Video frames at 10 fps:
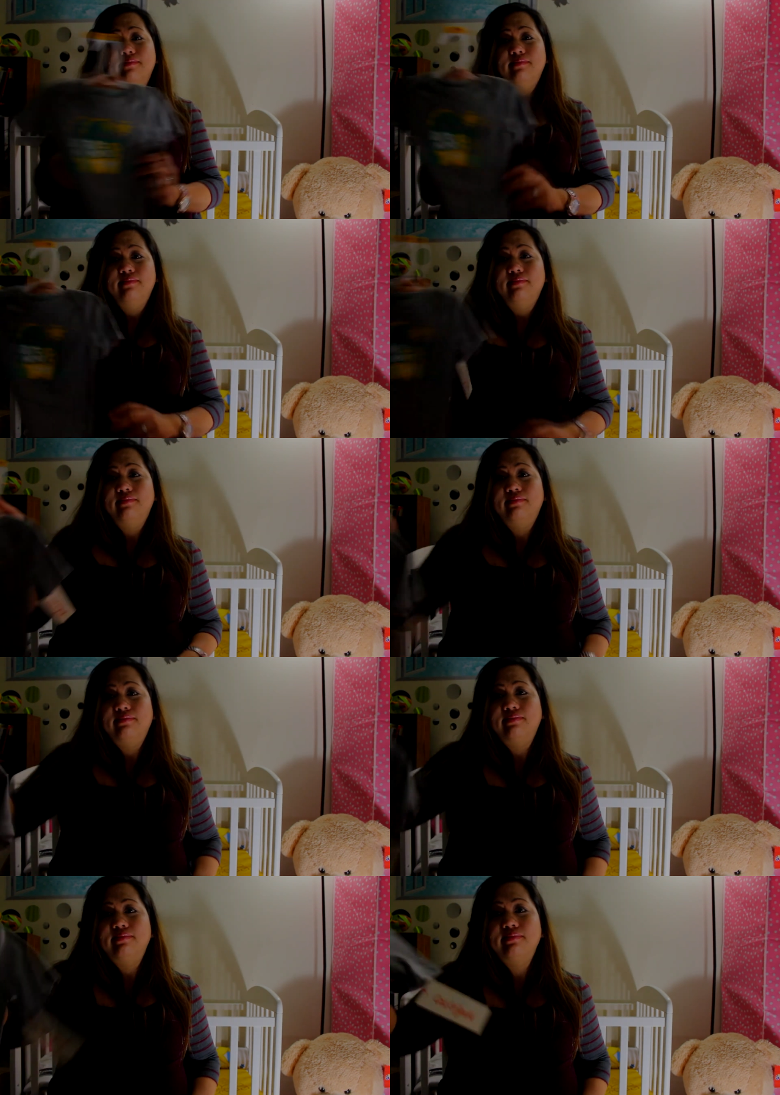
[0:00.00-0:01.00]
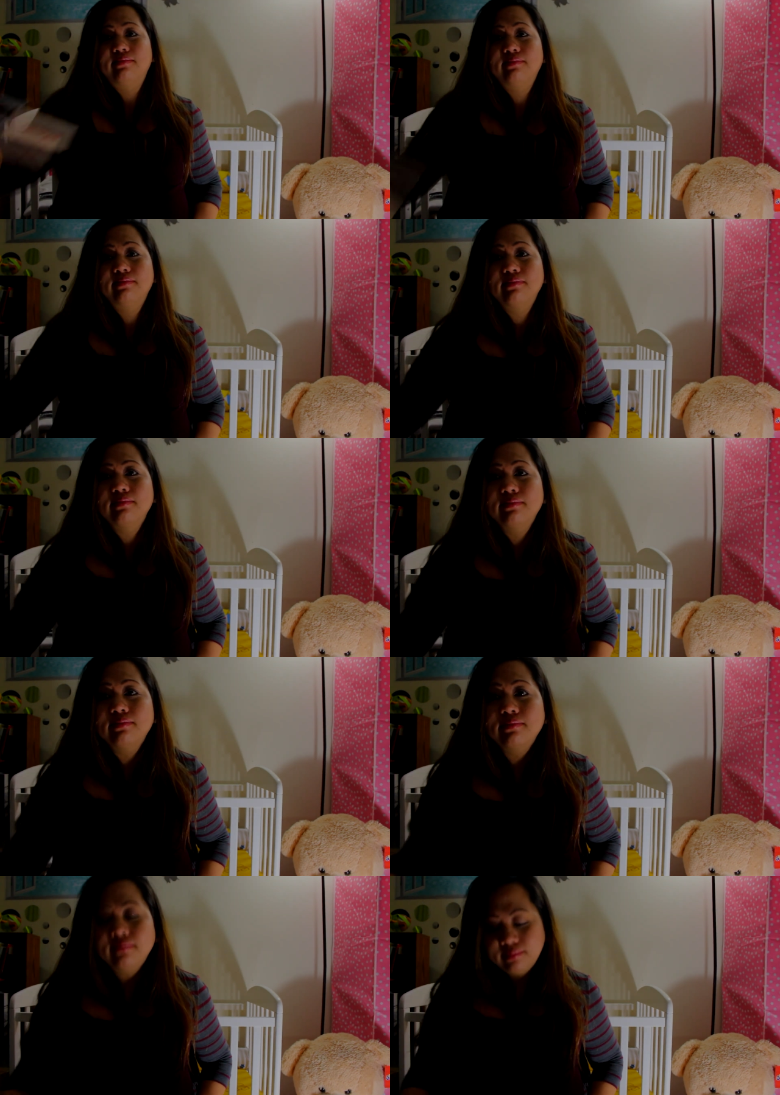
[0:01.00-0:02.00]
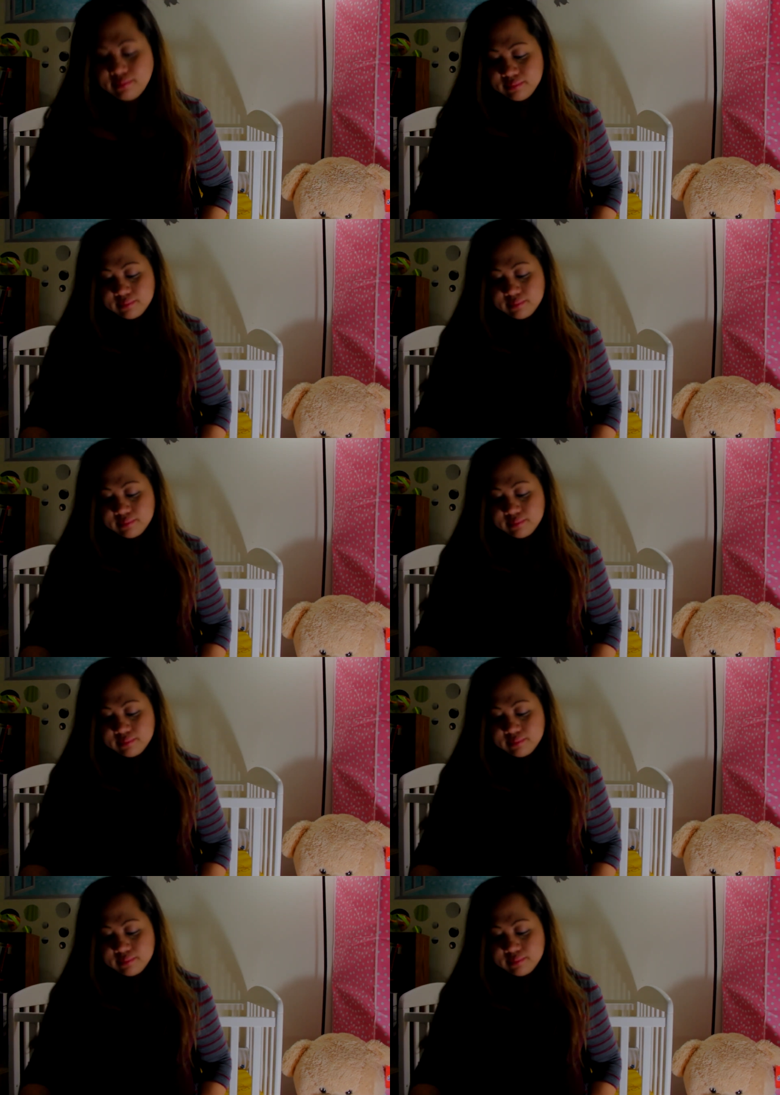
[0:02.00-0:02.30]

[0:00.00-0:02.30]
Nothing is said.